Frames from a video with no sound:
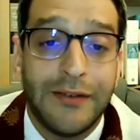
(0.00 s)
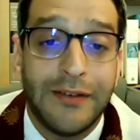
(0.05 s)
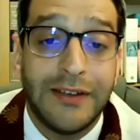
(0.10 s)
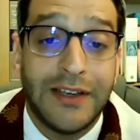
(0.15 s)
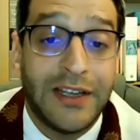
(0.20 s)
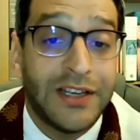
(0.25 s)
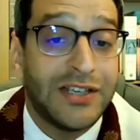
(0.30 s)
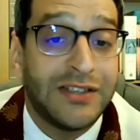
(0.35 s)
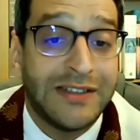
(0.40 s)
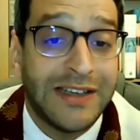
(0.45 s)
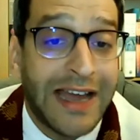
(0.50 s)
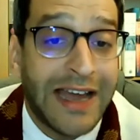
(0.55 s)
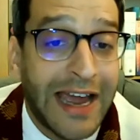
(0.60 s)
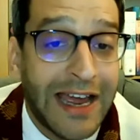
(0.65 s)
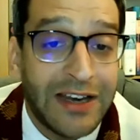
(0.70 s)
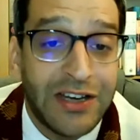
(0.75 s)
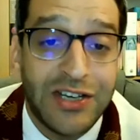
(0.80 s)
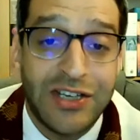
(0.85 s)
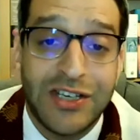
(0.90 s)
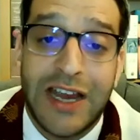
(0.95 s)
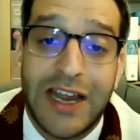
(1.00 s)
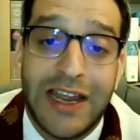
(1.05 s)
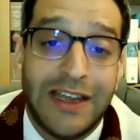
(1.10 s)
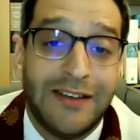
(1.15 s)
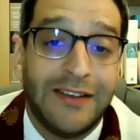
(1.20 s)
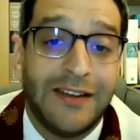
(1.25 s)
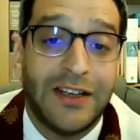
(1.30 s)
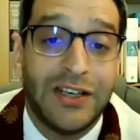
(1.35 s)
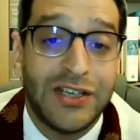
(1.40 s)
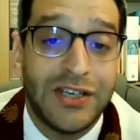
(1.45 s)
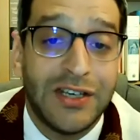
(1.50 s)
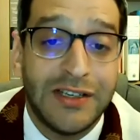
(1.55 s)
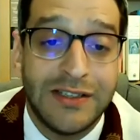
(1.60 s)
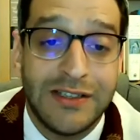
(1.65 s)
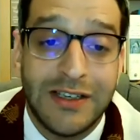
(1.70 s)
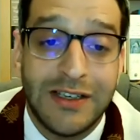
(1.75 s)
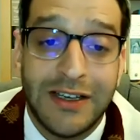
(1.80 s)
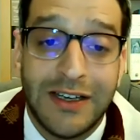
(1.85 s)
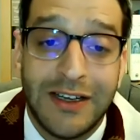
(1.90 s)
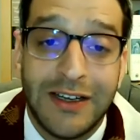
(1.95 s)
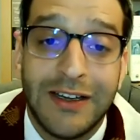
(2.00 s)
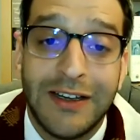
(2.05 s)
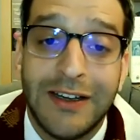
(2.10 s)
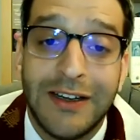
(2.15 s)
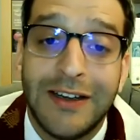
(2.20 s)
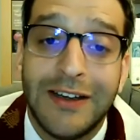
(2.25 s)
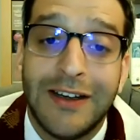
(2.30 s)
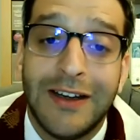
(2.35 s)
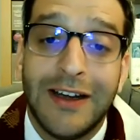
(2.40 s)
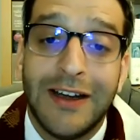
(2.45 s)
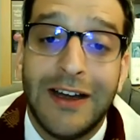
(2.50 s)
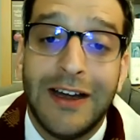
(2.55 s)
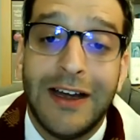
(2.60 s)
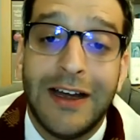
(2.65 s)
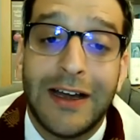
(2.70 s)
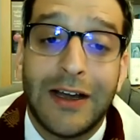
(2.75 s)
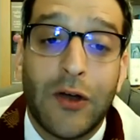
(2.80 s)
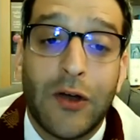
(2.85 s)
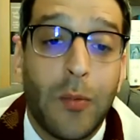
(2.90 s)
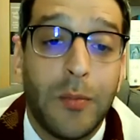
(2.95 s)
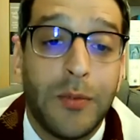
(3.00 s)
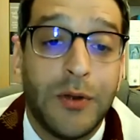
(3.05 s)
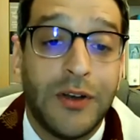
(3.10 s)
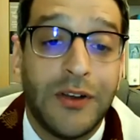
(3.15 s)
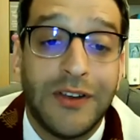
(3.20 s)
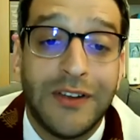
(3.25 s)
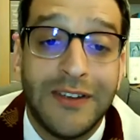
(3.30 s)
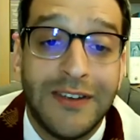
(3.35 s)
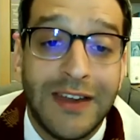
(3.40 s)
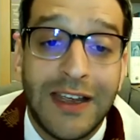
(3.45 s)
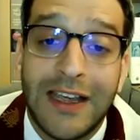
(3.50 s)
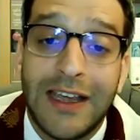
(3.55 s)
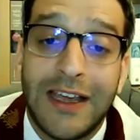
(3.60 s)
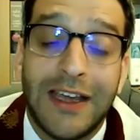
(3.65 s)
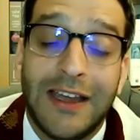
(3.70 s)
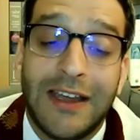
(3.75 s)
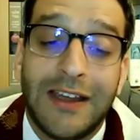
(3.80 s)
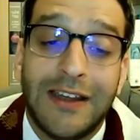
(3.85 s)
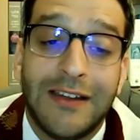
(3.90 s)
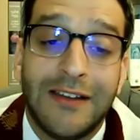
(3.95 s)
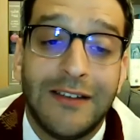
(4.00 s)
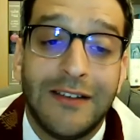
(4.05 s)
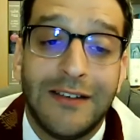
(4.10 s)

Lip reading: such as a handshake, such as a communal singing,